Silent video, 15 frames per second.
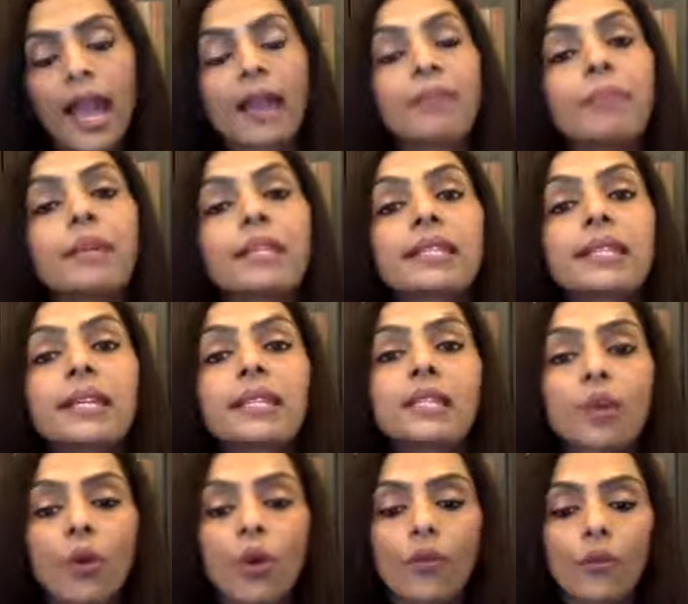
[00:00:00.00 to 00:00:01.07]
and
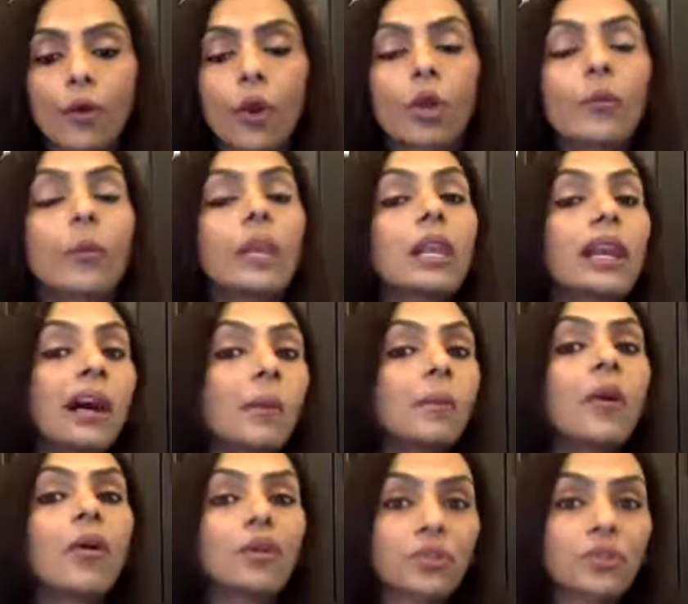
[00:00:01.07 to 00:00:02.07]
business or work will come